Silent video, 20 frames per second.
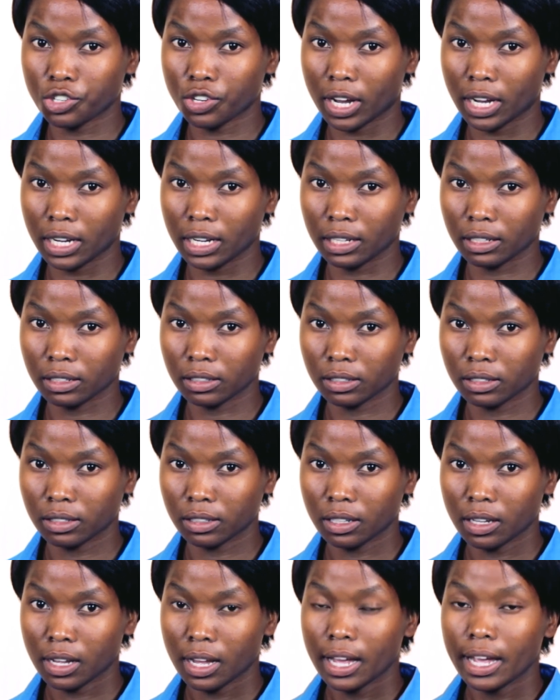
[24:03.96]
training.
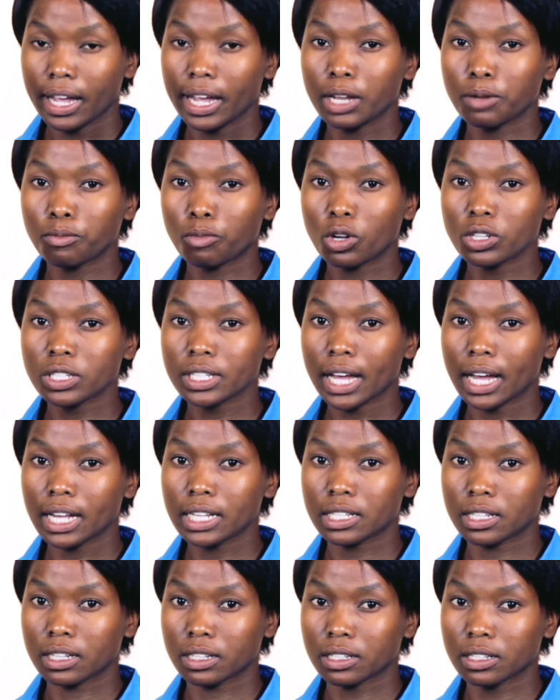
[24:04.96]
In most
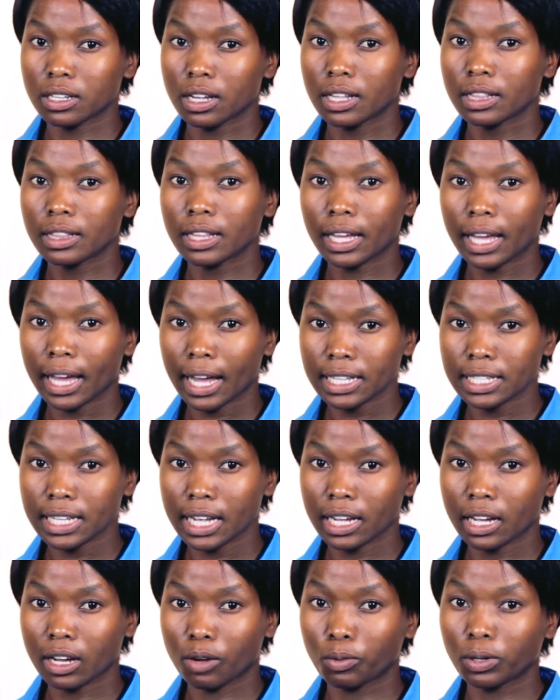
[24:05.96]
cases, the
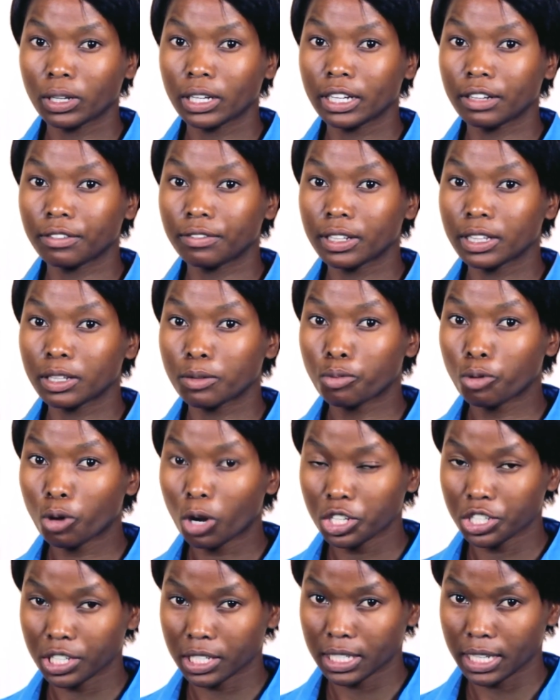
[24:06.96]
caretaker will live in the
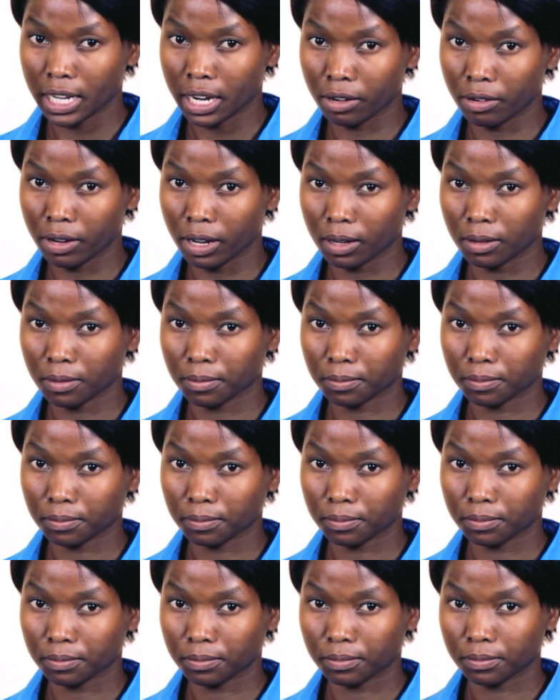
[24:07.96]
project area.
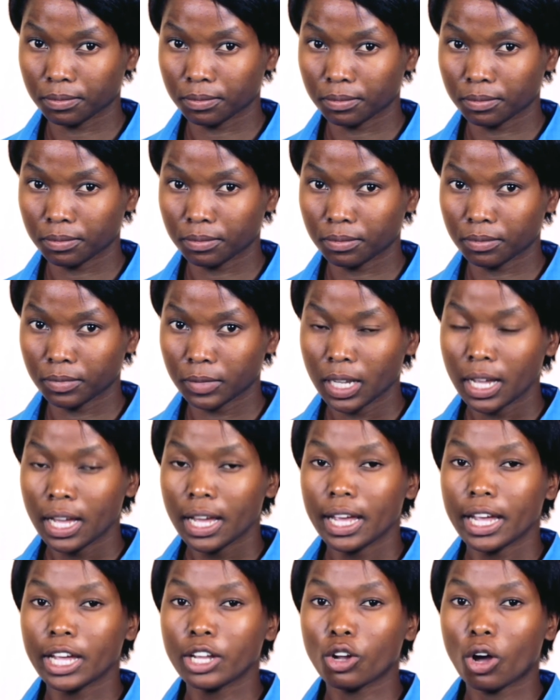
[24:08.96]

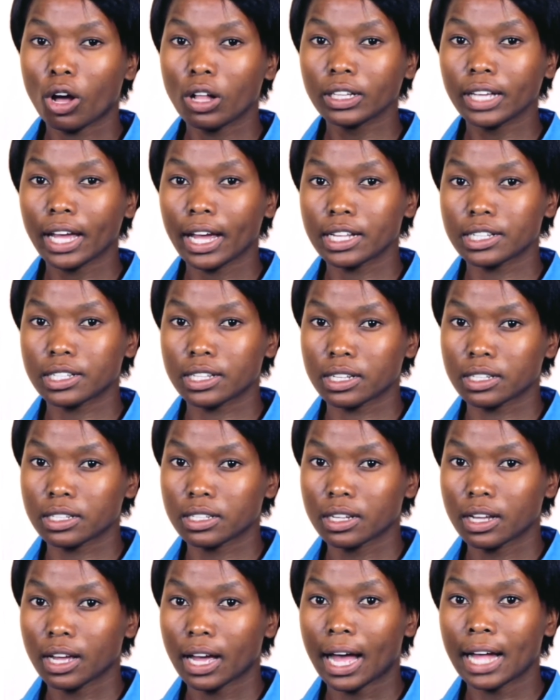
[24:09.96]
In all cases,
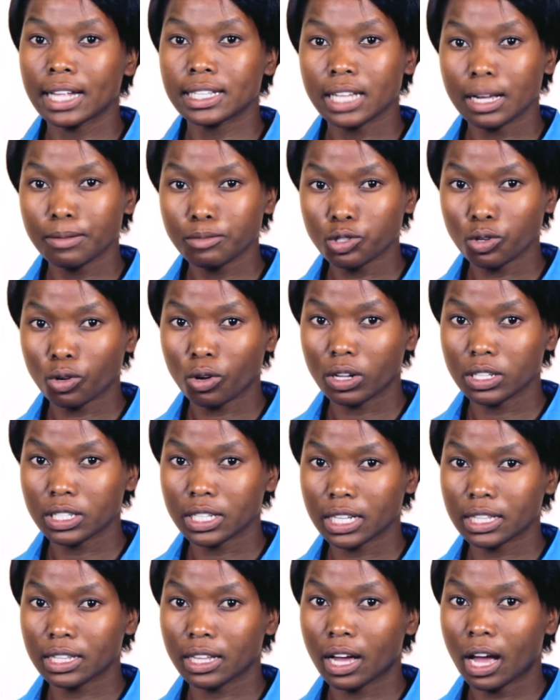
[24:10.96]
attempt to
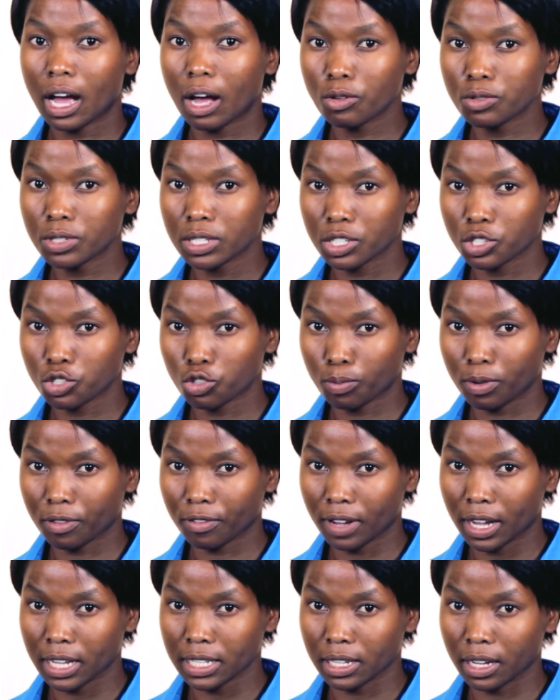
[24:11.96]
contact the housing
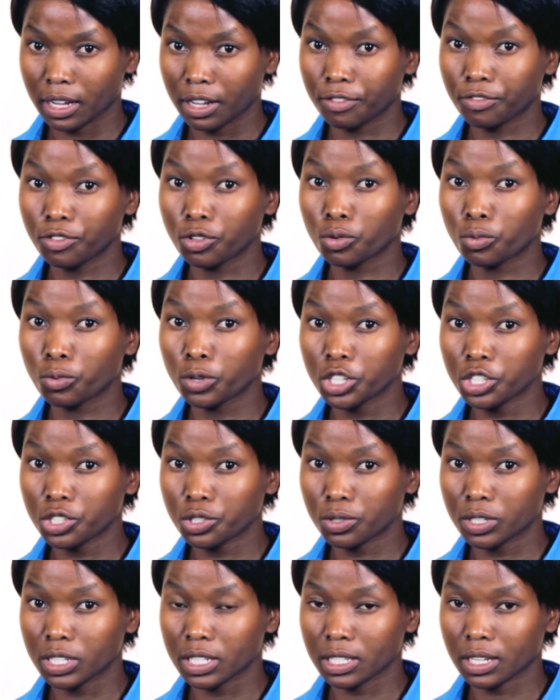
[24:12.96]
supervisor if you wish
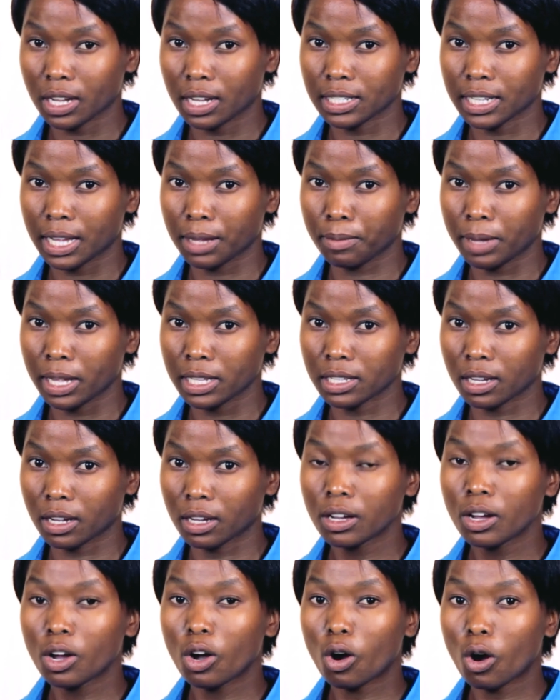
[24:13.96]
to discuss a matter
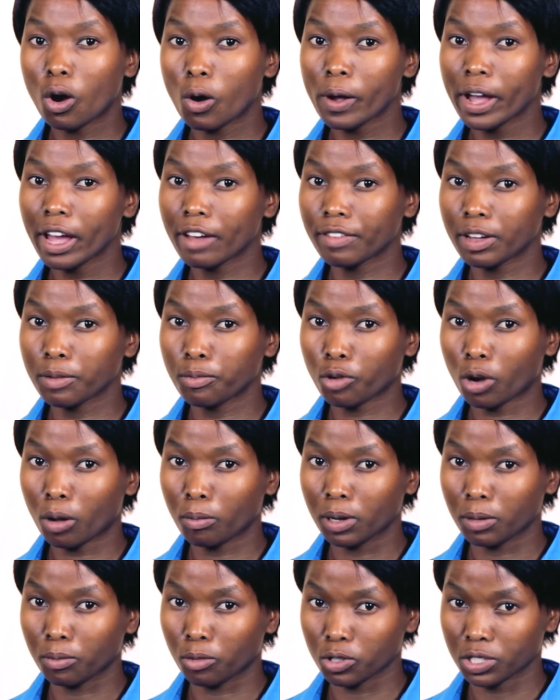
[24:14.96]
or have a
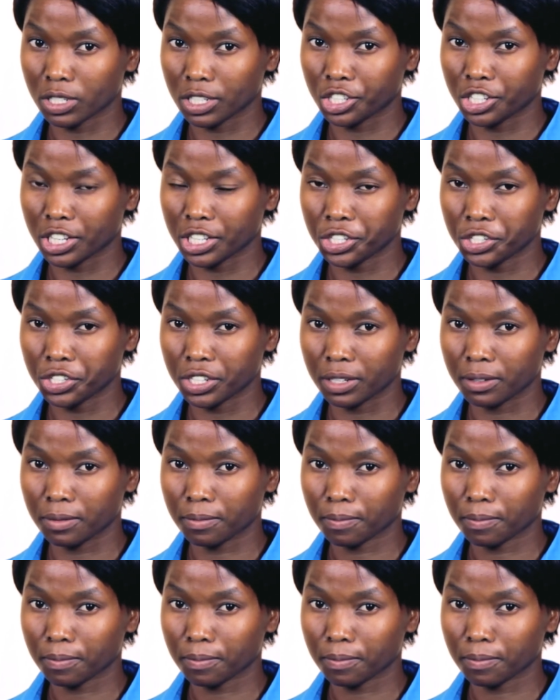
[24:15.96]
problem or suggestion.